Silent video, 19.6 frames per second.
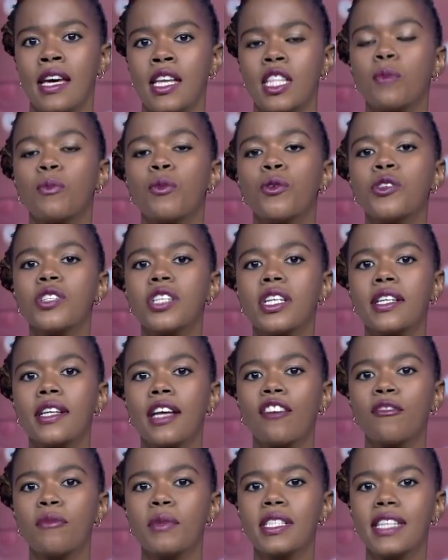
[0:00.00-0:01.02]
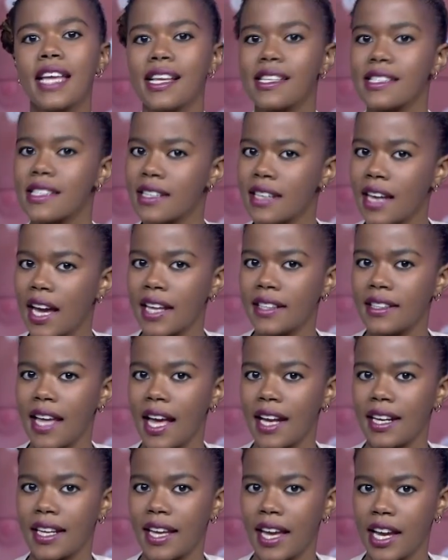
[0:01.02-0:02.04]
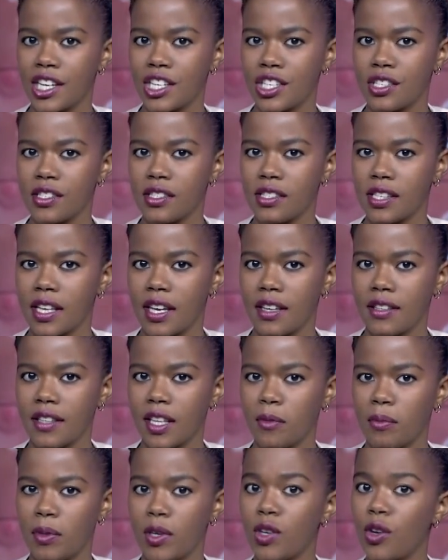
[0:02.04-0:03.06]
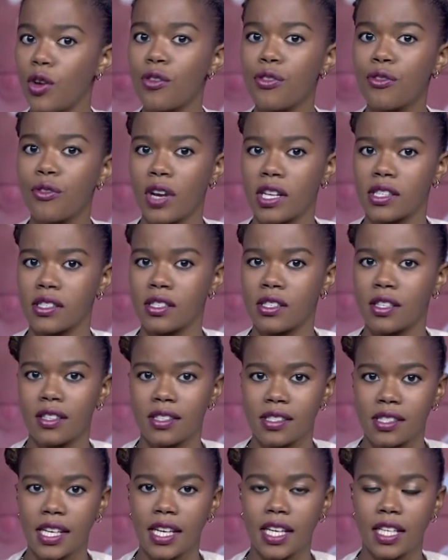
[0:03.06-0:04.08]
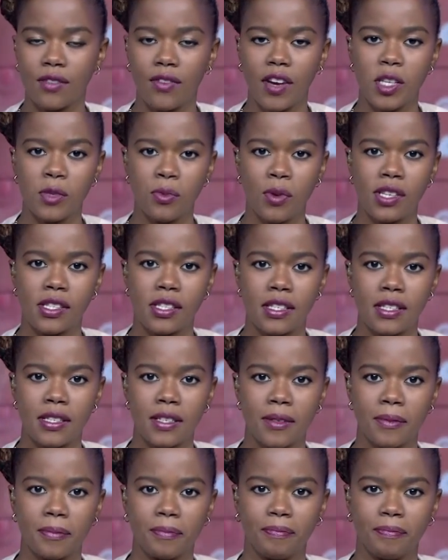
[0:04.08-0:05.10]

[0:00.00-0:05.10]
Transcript: The Burundian government has denied the allegations, saying there had been no threats to the second vice president.